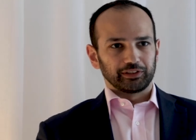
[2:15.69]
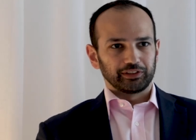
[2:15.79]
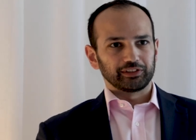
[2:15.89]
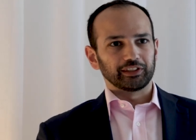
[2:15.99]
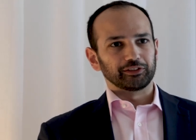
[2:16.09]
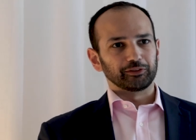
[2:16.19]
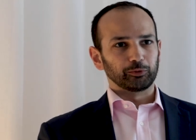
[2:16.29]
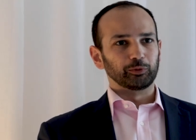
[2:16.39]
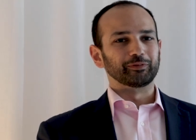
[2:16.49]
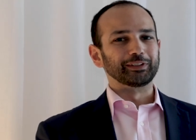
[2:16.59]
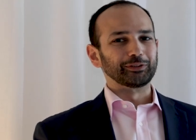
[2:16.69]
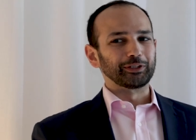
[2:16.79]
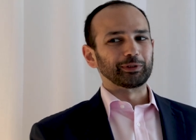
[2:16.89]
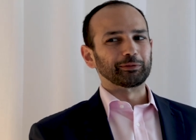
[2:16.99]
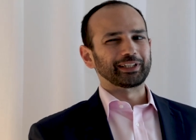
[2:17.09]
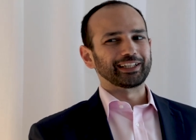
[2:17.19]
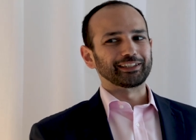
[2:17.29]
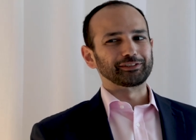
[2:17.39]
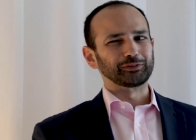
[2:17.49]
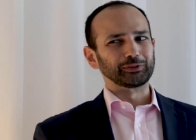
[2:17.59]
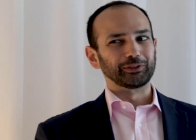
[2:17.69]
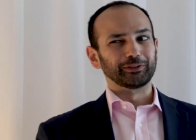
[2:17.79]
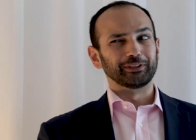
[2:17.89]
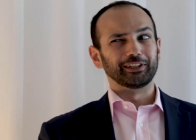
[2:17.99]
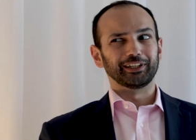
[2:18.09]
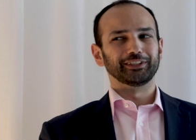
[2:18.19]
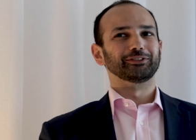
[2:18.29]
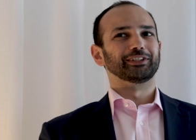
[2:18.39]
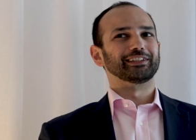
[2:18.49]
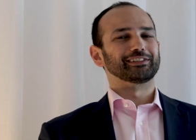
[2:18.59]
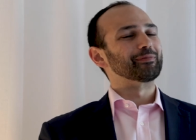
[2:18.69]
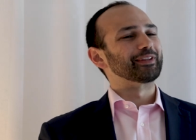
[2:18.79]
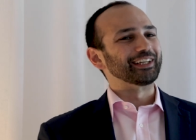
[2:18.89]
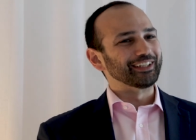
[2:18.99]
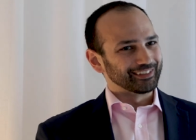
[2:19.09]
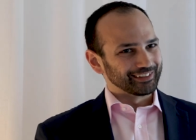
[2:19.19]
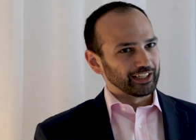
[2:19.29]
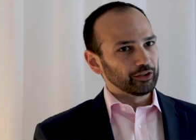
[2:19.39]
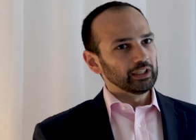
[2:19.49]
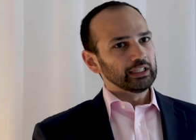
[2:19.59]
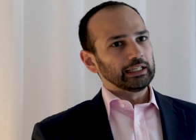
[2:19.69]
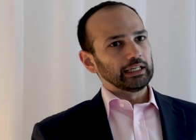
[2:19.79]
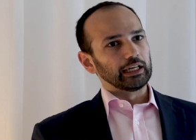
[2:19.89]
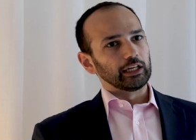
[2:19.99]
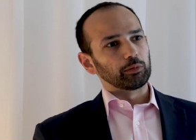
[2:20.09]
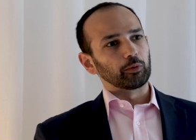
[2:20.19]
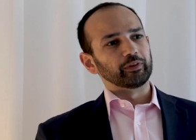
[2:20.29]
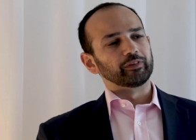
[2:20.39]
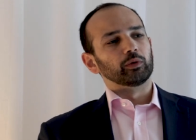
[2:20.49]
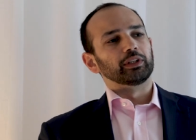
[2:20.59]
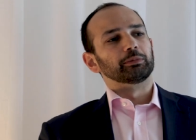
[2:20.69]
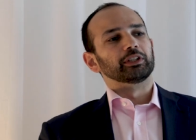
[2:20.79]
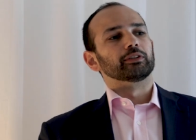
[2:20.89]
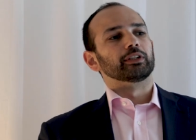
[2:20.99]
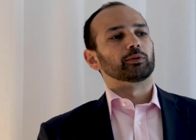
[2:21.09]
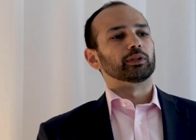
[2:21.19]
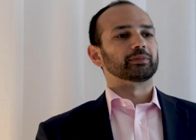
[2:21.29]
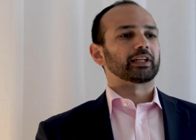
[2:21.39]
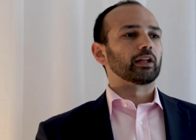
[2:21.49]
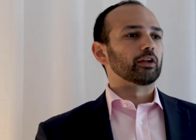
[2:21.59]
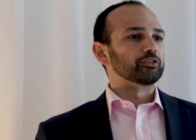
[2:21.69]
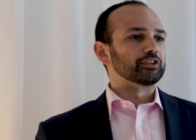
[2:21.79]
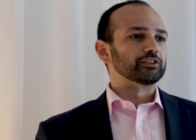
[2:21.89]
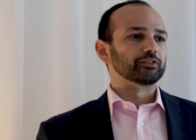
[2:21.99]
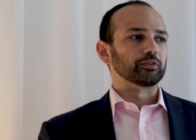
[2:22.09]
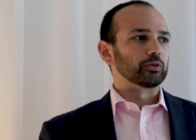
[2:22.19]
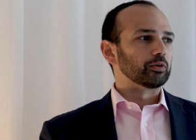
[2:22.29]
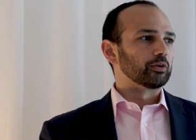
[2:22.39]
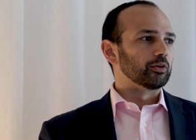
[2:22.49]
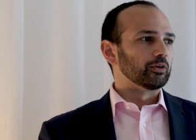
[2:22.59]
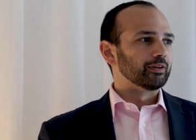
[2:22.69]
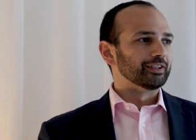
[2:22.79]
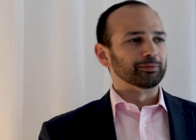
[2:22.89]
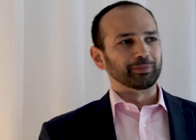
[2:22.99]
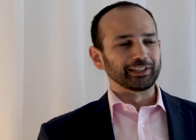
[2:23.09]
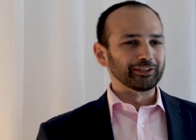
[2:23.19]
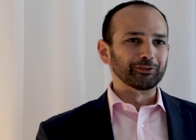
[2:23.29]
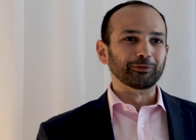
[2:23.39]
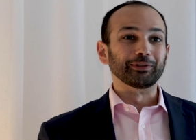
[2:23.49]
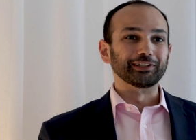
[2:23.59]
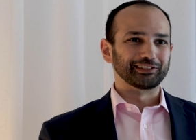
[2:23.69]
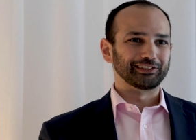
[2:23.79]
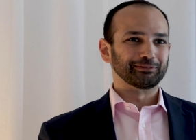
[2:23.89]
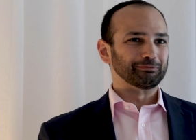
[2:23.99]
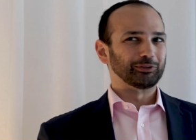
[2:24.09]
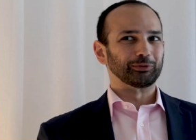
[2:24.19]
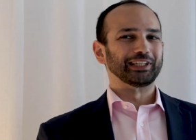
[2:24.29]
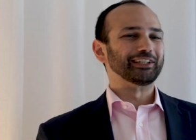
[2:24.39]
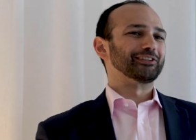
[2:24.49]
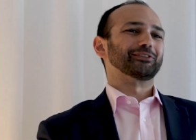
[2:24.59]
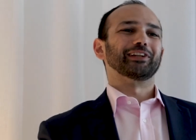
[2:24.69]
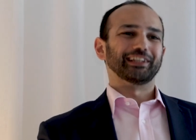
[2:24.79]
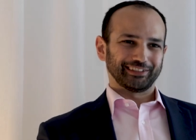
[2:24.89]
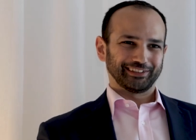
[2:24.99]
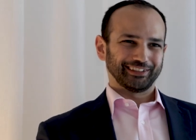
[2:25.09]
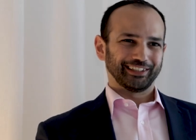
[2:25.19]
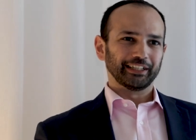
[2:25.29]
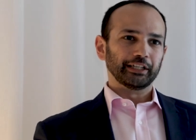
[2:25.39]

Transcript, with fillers: So as you said, so we've been doing quantum mechanics for a hundred and something years now, uh, but we've only been doing quantum technologies for, depending on whom you ask, 20 years or less.